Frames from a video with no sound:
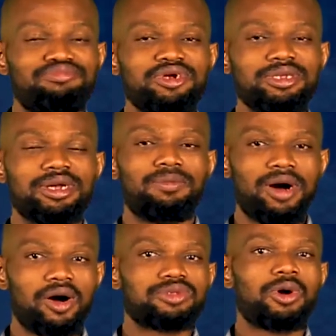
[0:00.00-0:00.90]
brings
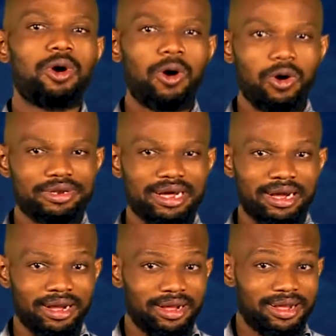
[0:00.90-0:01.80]
about
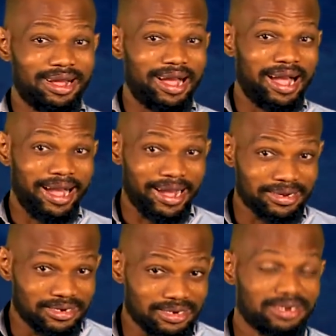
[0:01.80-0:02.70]
order
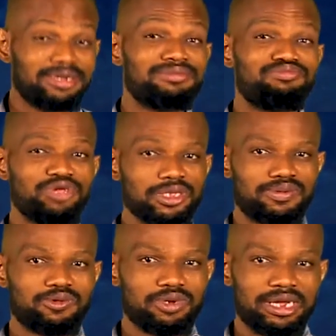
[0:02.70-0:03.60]
and
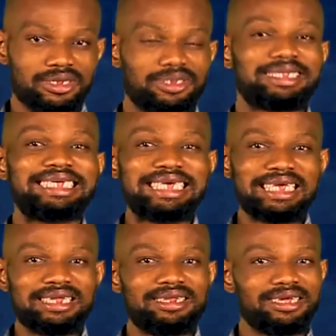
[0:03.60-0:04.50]
peacefulness
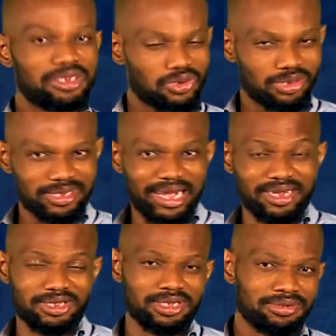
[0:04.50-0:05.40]
in a
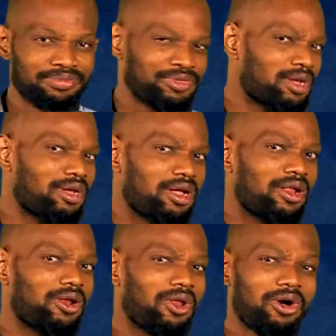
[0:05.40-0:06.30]
society.
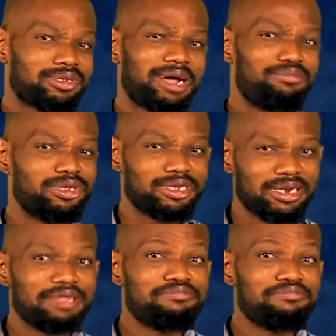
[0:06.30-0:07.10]
Laws are basically